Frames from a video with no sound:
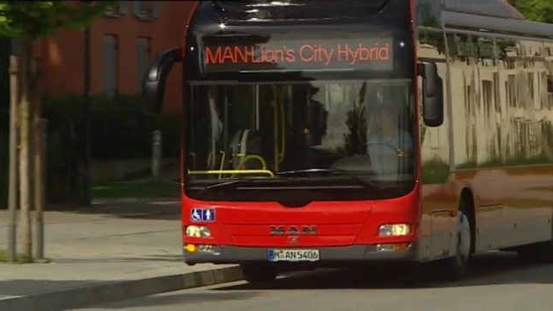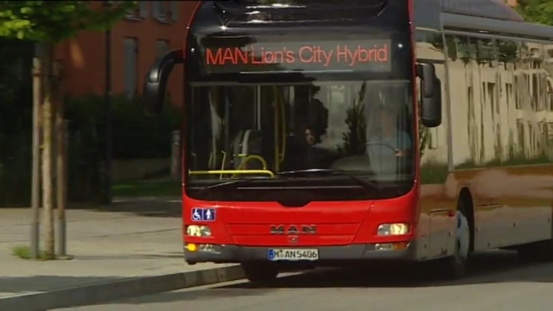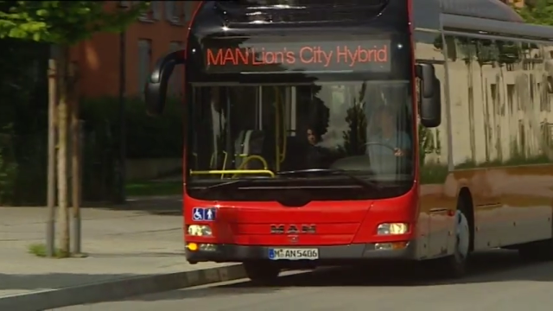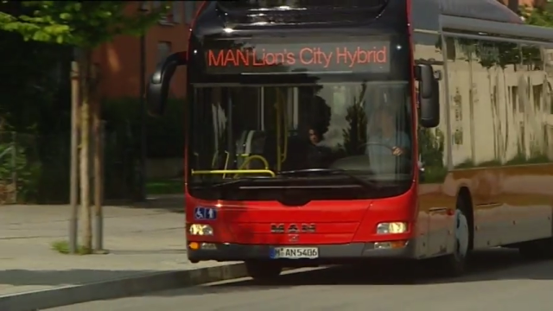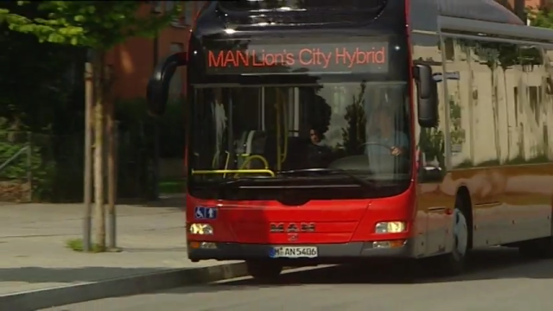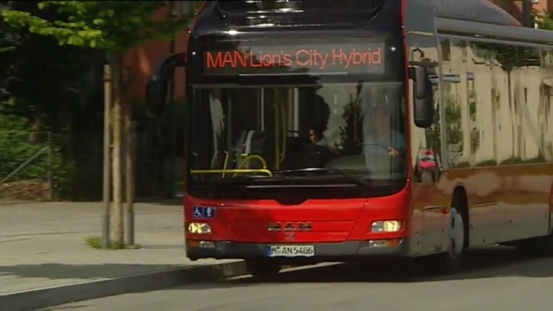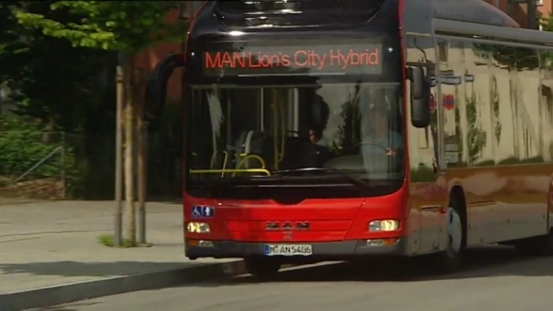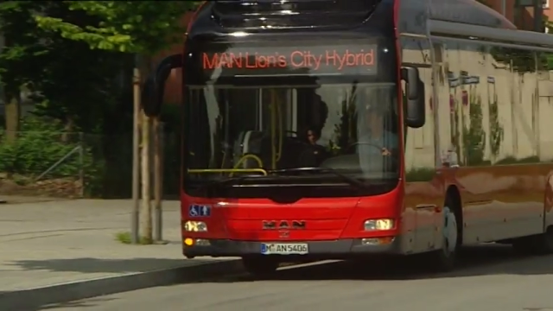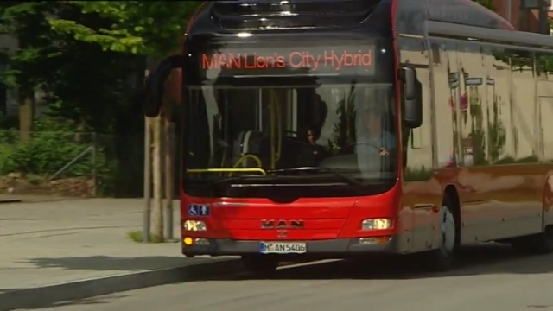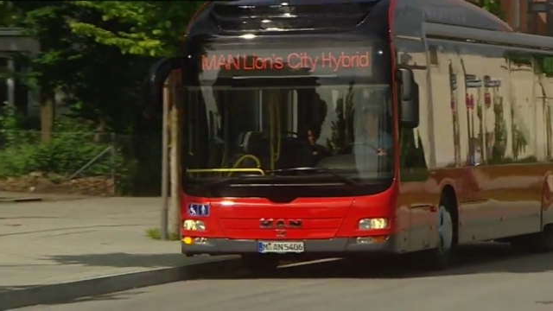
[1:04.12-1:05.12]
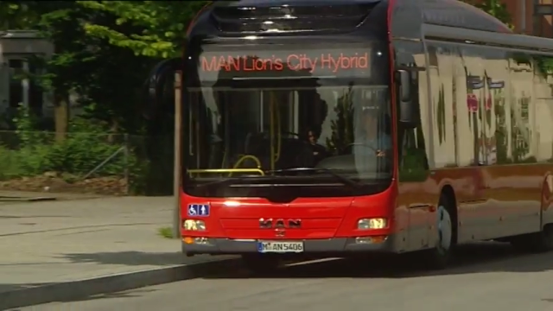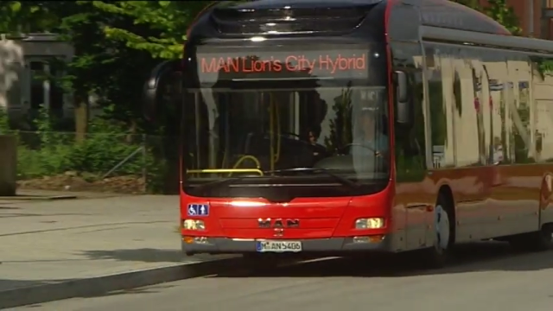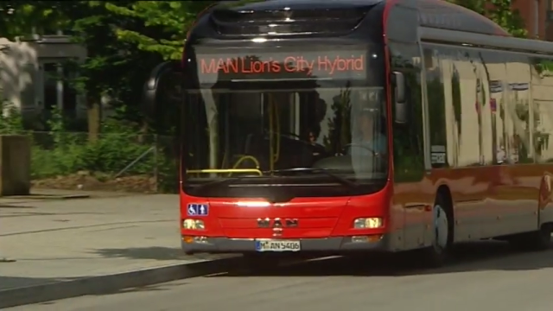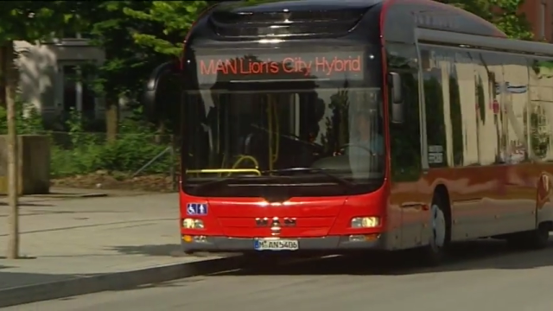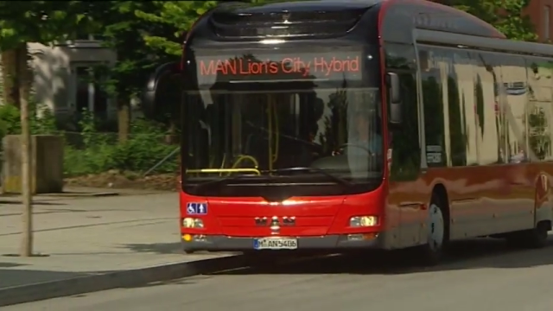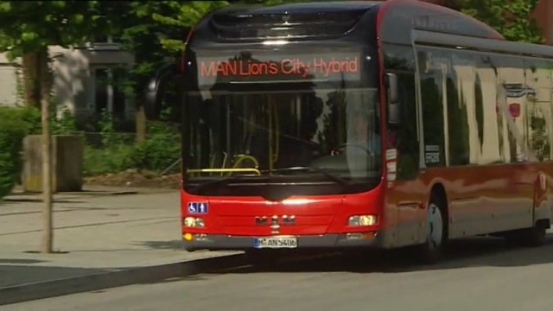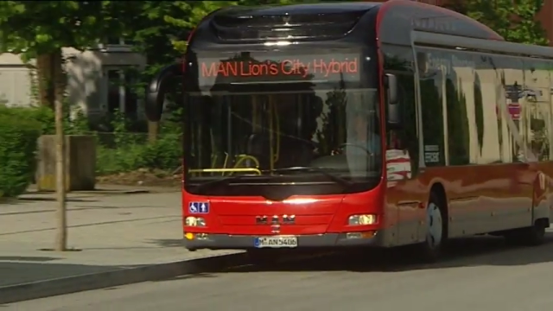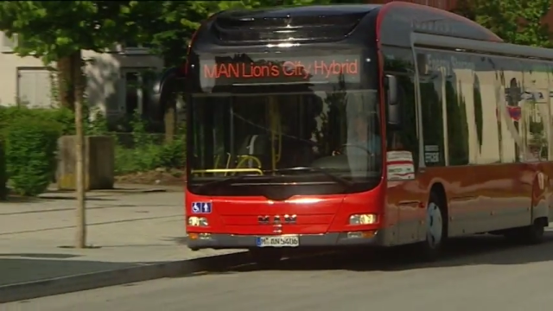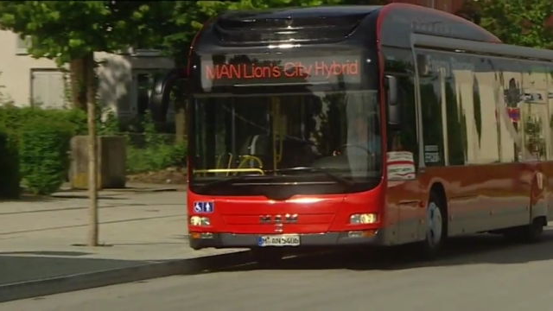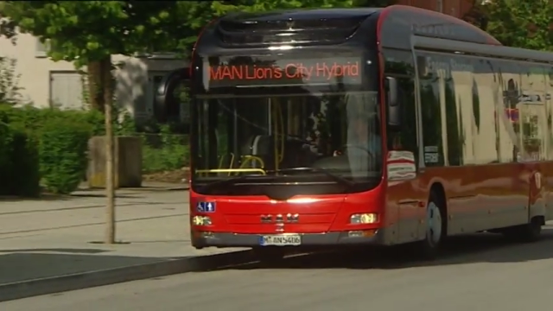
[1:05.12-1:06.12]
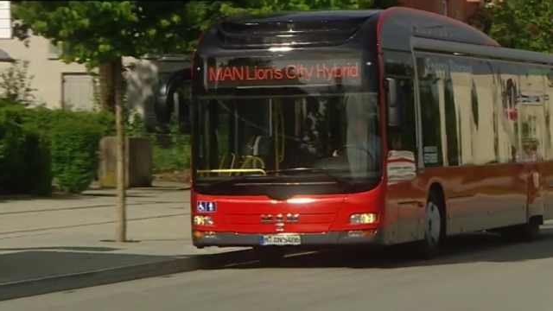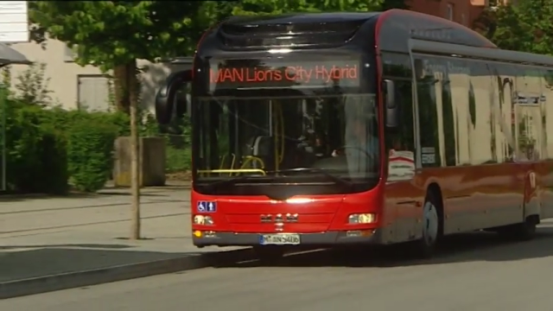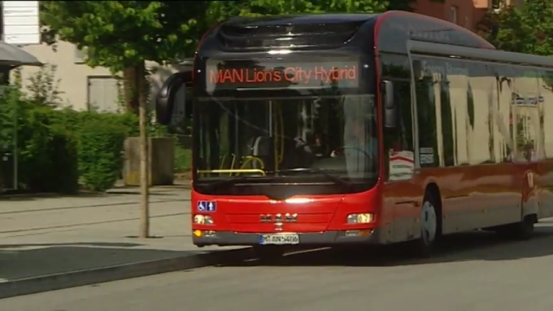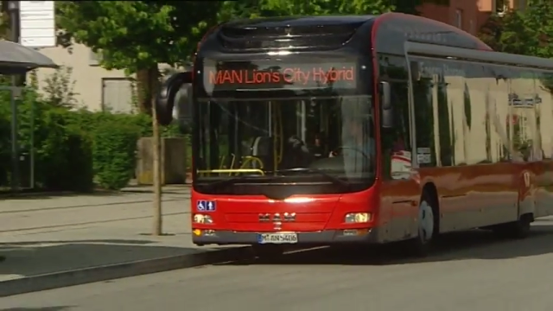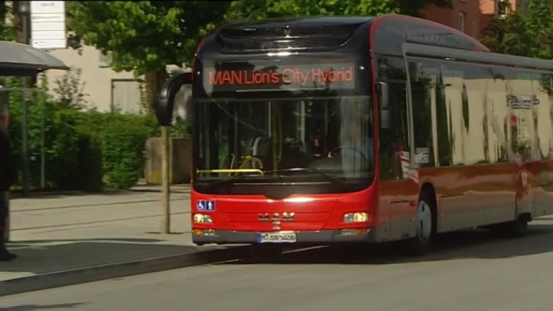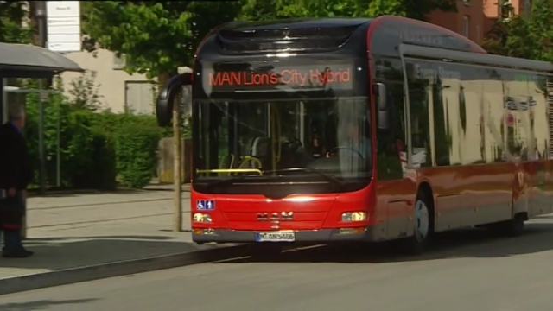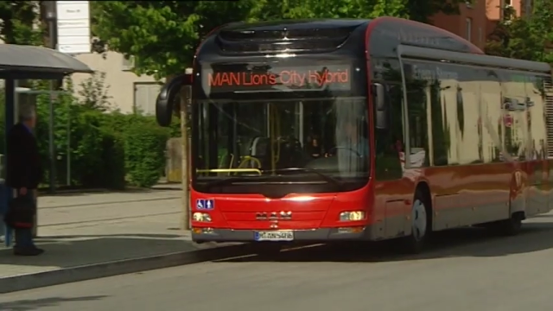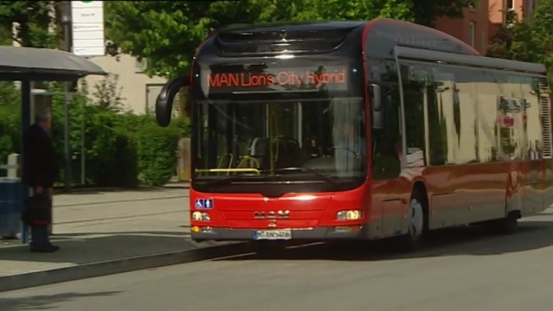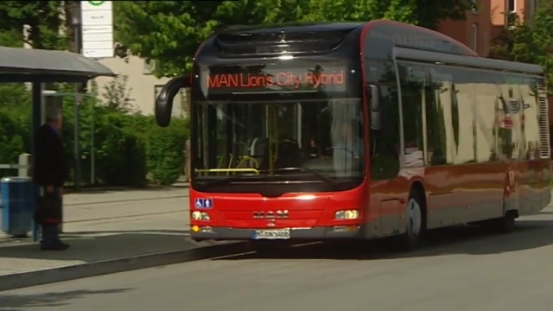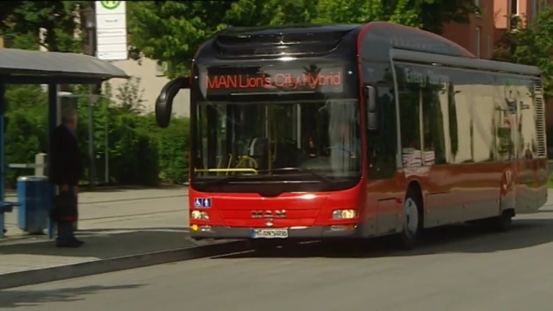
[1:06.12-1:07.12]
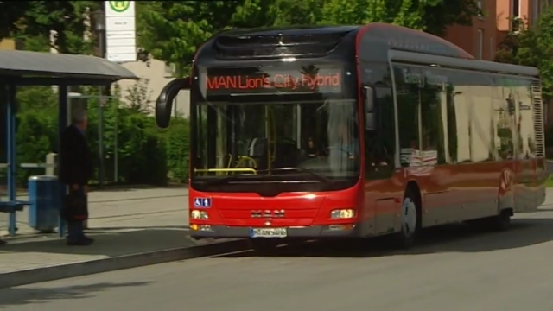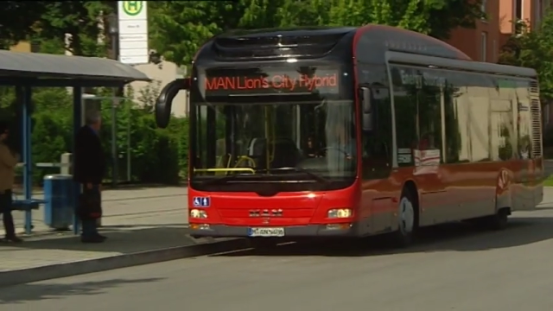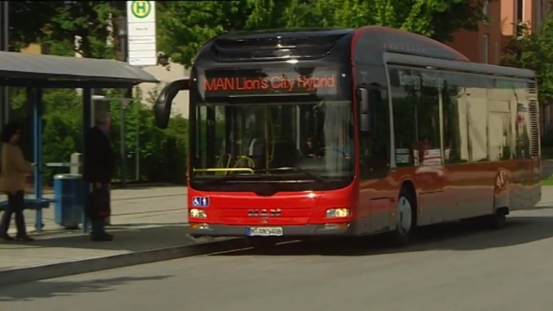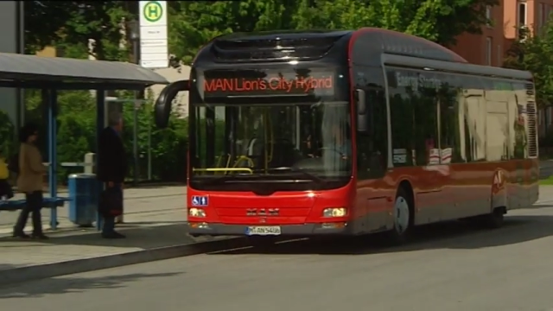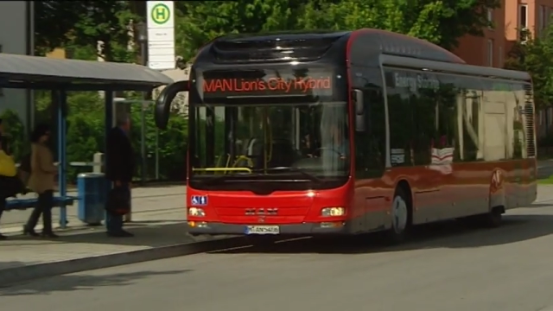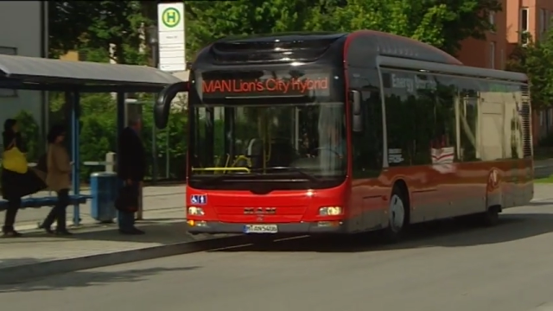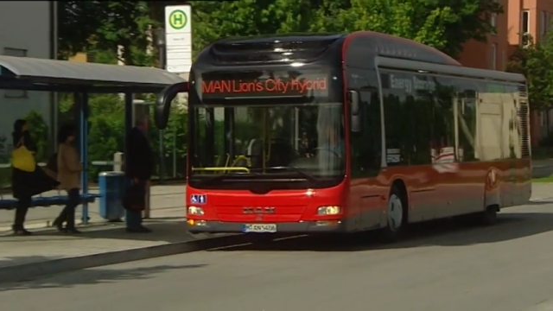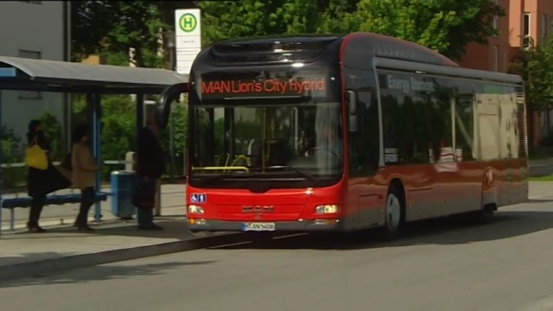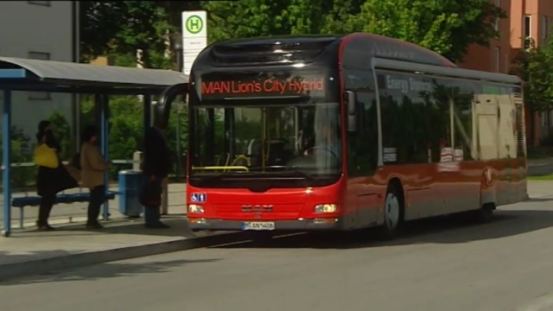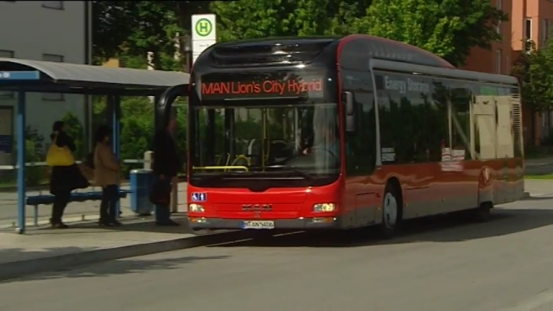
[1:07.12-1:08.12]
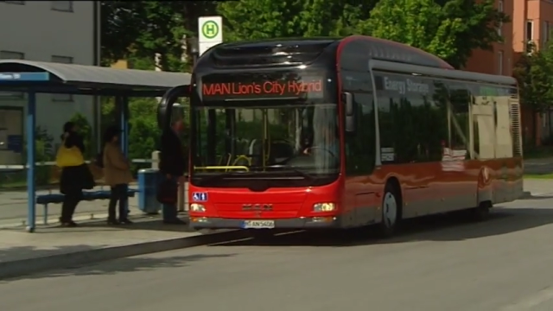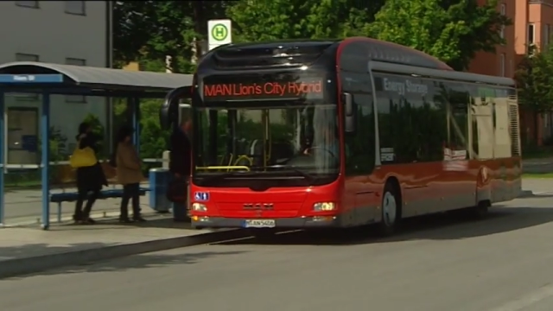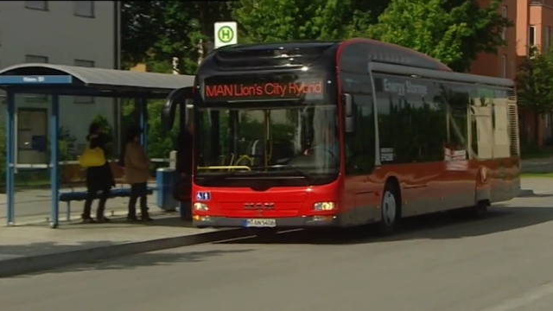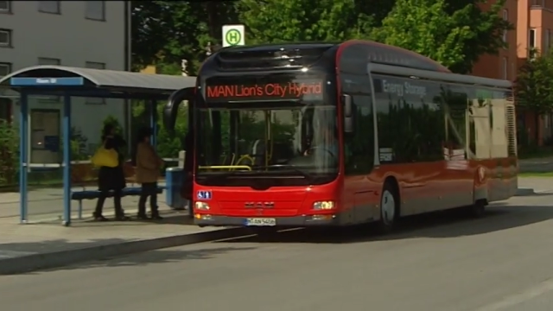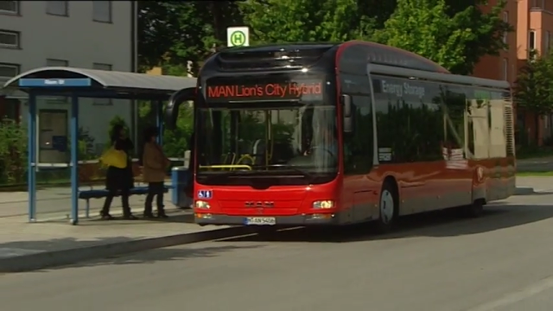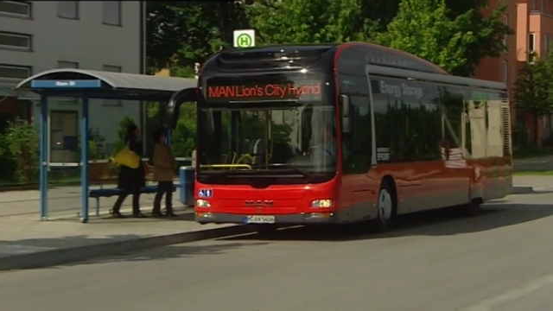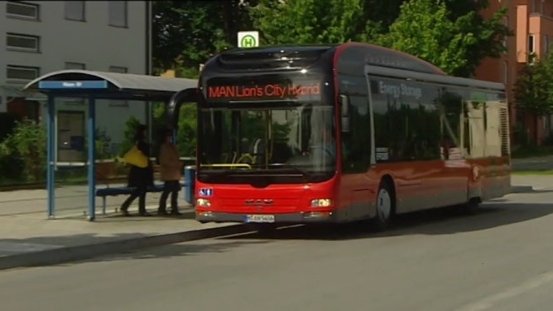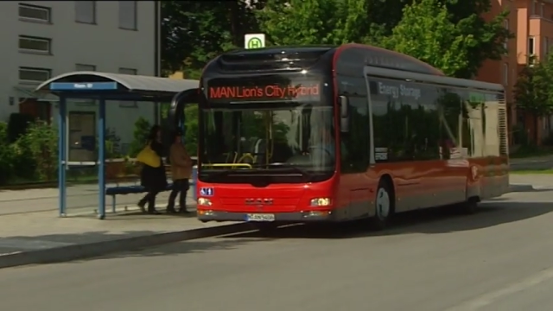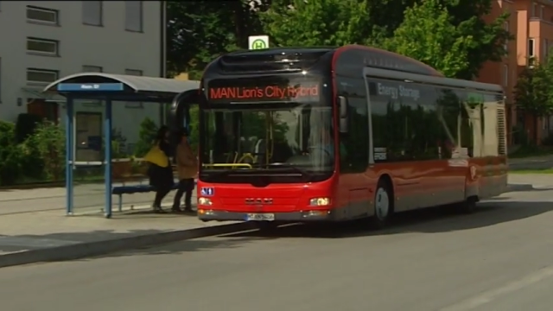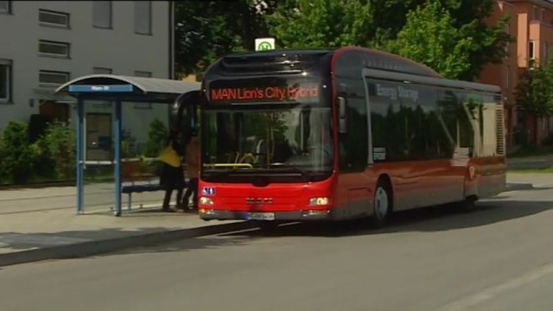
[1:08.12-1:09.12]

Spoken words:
(no speaker visible)